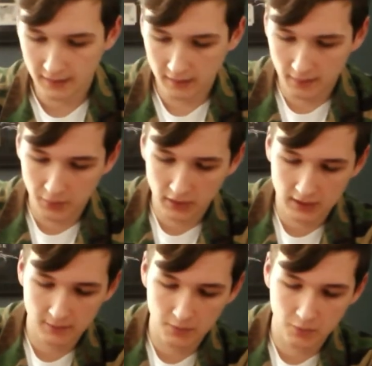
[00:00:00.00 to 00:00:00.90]
I put a
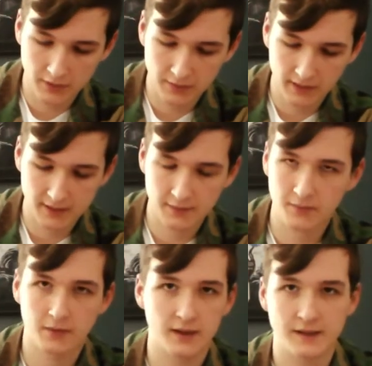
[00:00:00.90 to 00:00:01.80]
couple of .28s
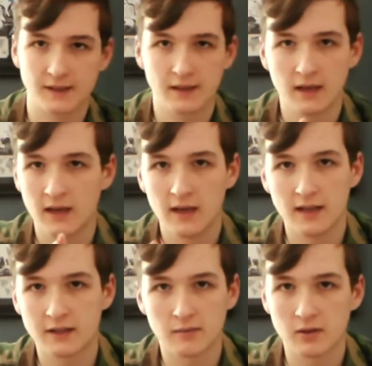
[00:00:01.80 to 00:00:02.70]
through, and it's
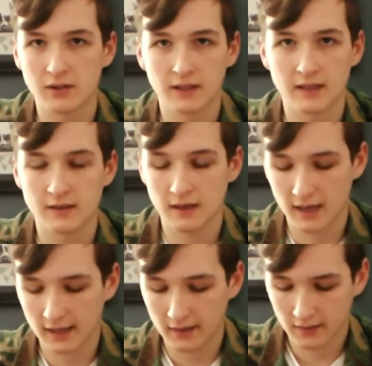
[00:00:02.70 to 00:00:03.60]
almost laser
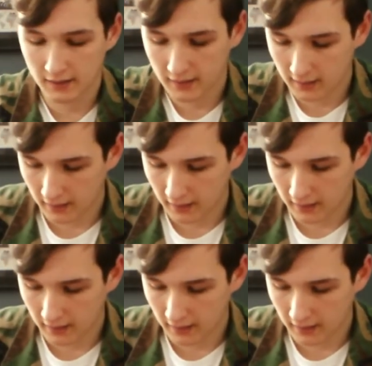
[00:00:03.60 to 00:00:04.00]
accurate,